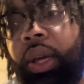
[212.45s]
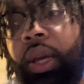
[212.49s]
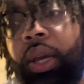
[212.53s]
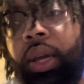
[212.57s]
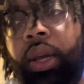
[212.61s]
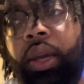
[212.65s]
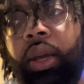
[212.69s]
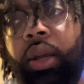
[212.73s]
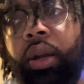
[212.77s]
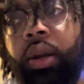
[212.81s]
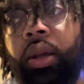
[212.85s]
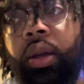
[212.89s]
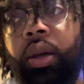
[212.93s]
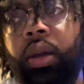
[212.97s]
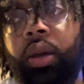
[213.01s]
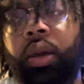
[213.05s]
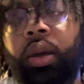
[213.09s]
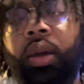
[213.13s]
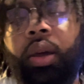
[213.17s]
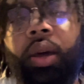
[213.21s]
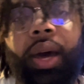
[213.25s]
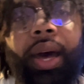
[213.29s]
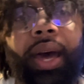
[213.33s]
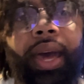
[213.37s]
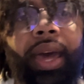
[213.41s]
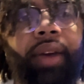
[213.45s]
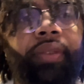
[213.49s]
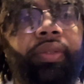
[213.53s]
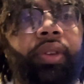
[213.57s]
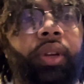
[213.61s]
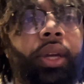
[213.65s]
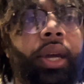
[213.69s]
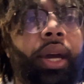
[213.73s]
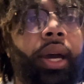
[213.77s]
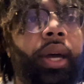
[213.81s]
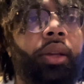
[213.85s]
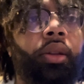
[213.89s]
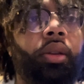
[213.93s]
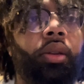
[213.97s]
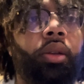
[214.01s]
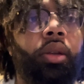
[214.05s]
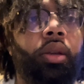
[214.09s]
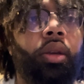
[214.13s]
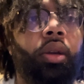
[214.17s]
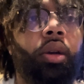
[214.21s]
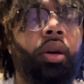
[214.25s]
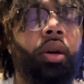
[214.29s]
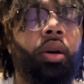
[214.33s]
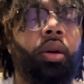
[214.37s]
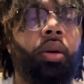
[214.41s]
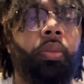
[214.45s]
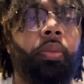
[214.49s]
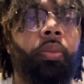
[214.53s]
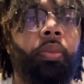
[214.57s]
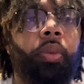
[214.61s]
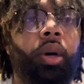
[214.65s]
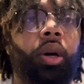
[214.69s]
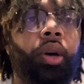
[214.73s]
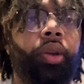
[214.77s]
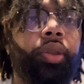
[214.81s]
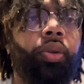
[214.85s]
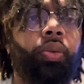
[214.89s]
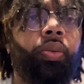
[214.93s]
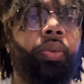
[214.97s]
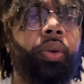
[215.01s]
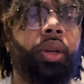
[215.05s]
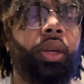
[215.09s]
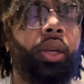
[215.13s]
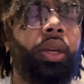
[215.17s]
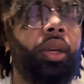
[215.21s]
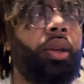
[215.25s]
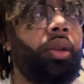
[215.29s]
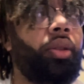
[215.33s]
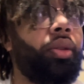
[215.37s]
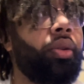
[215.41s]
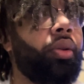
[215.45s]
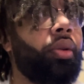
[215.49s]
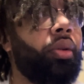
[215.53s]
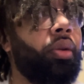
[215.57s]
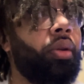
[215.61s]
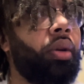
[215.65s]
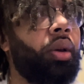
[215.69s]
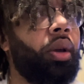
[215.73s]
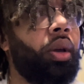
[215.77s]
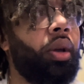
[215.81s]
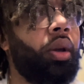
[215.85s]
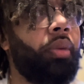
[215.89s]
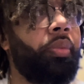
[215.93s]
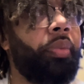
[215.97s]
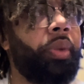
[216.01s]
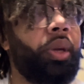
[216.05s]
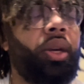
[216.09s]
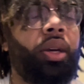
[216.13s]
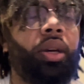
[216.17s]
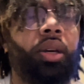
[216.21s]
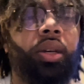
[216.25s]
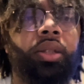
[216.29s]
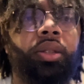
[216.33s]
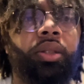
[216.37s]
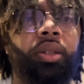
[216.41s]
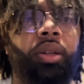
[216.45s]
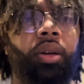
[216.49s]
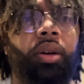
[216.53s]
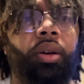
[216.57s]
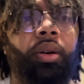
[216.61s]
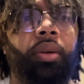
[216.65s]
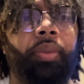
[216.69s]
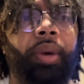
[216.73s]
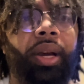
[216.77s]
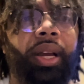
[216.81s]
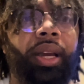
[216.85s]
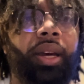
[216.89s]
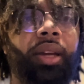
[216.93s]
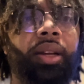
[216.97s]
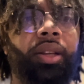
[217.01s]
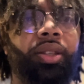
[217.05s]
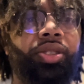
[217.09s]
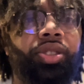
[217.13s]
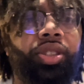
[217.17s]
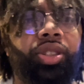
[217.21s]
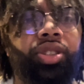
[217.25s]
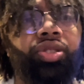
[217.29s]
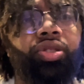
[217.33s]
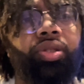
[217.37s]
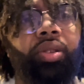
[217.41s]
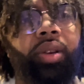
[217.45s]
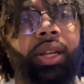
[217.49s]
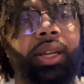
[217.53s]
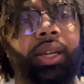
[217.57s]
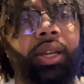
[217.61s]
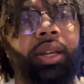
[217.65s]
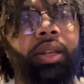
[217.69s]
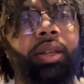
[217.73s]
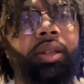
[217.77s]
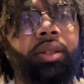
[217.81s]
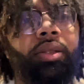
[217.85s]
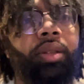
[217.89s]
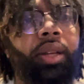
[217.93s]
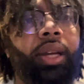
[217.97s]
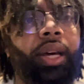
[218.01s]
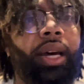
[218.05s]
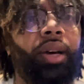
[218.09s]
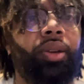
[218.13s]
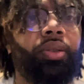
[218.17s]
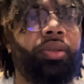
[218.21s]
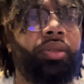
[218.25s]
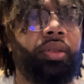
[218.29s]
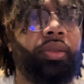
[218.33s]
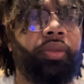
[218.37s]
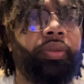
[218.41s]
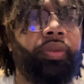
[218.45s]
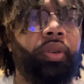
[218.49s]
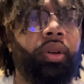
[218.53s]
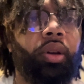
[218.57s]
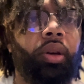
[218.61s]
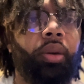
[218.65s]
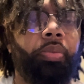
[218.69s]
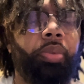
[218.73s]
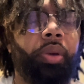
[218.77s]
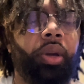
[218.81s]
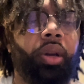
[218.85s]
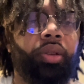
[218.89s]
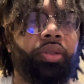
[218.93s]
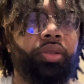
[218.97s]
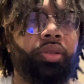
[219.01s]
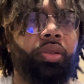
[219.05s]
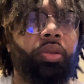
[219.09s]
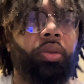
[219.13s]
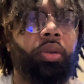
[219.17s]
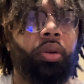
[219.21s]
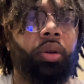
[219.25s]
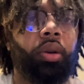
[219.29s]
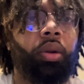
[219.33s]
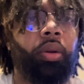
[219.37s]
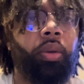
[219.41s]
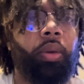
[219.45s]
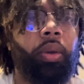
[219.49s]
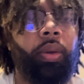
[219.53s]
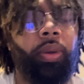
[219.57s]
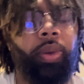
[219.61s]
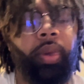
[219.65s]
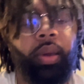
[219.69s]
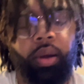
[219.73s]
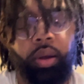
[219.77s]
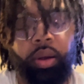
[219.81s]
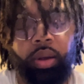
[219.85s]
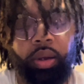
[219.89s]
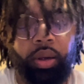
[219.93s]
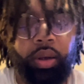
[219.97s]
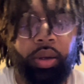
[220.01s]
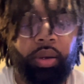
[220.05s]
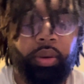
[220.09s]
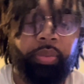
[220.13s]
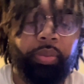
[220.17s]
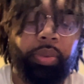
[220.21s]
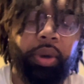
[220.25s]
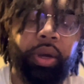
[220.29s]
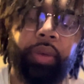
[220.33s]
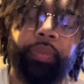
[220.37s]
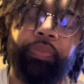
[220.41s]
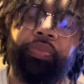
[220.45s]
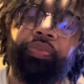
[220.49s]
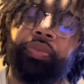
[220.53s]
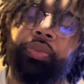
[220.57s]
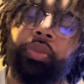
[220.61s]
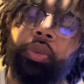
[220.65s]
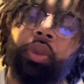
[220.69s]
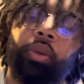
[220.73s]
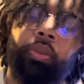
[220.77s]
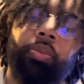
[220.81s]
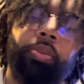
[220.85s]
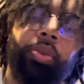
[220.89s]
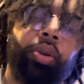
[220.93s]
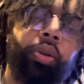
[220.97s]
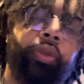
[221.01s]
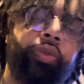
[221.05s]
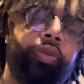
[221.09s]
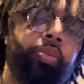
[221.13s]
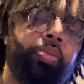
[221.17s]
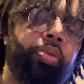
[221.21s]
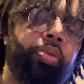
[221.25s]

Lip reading: and I haven't gotten the other one either because I kind of just started getting to the House of Paris Corner. But beautiful